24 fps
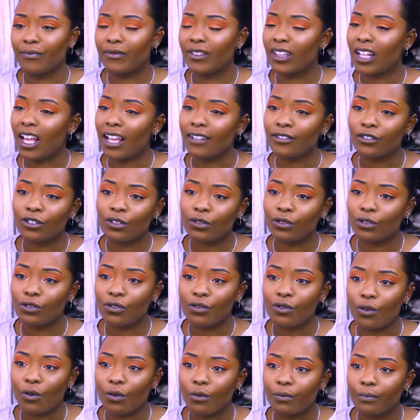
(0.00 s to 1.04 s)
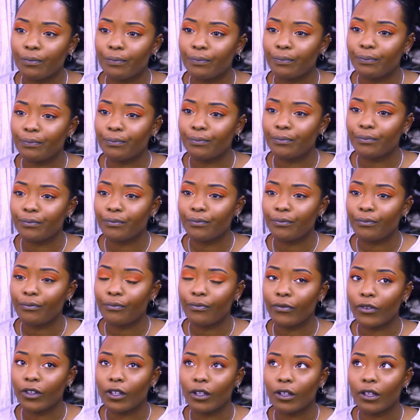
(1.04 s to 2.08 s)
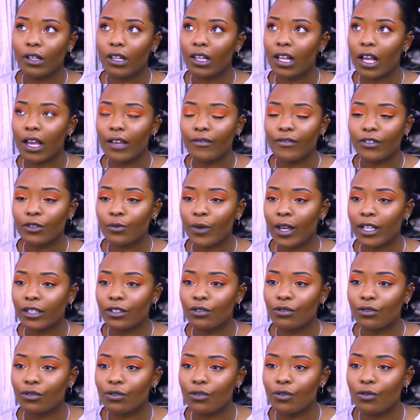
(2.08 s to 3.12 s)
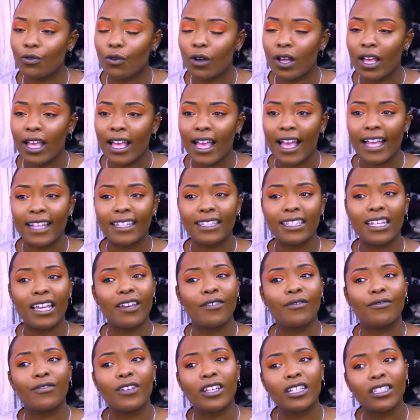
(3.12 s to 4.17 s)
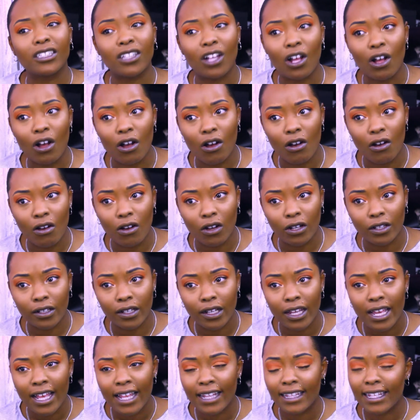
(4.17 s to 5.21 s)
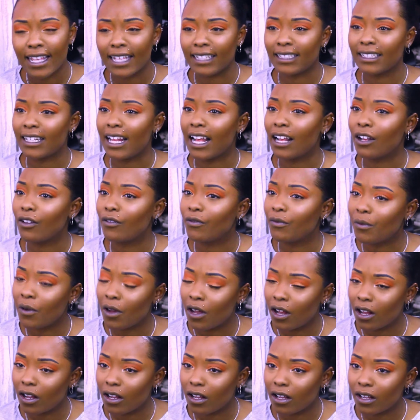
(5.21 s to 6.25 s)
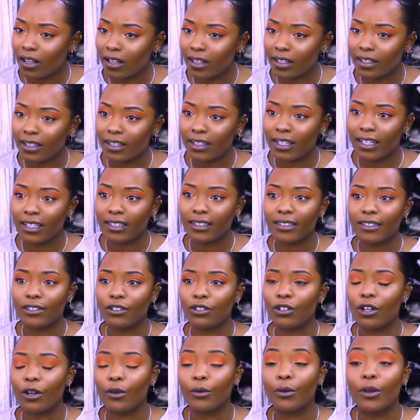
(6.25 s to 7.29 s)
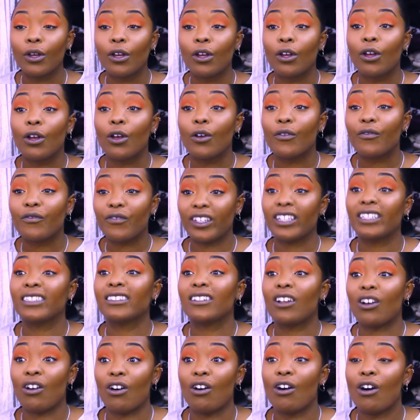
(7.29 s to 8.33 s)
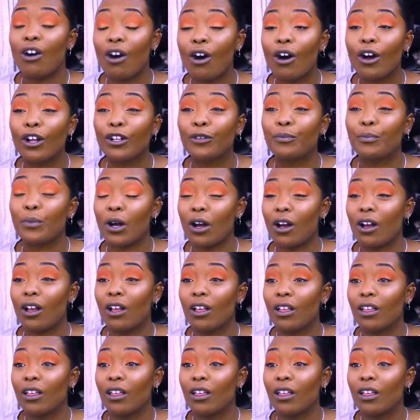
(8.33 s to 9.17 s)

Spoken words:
life's too short. Life is way too short. And yeah, things are hard. There's lack of work. There's, things are hard, but